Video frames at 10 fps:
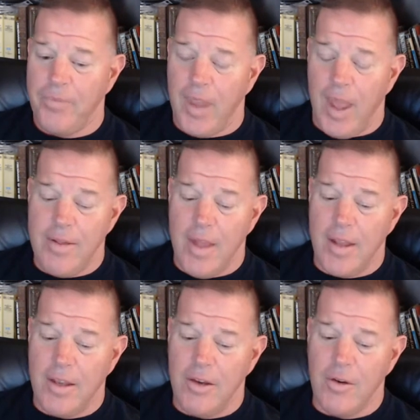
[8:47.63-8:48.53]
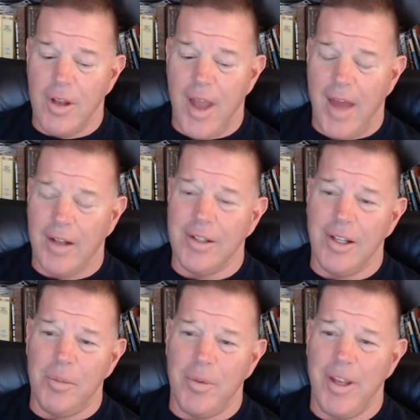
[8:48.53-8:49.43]
and then you can add a
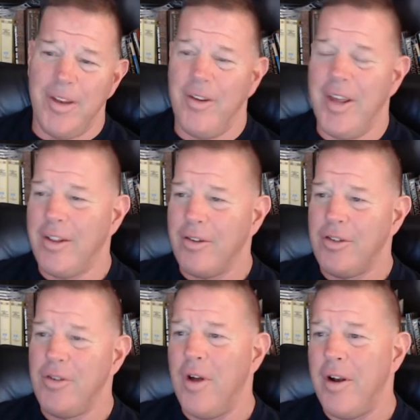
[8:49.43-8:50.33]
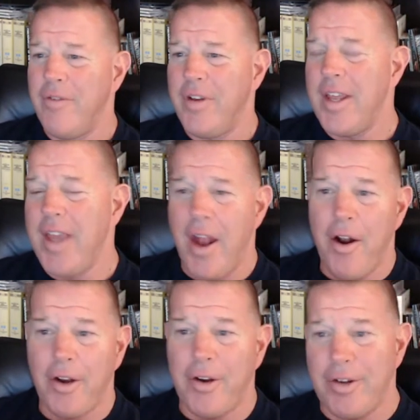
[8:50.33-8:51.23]
little bit, you get those 250
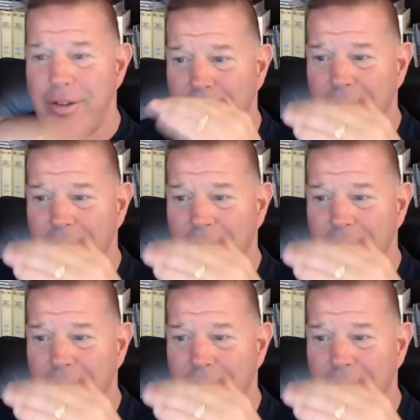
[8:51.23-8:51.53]
characters,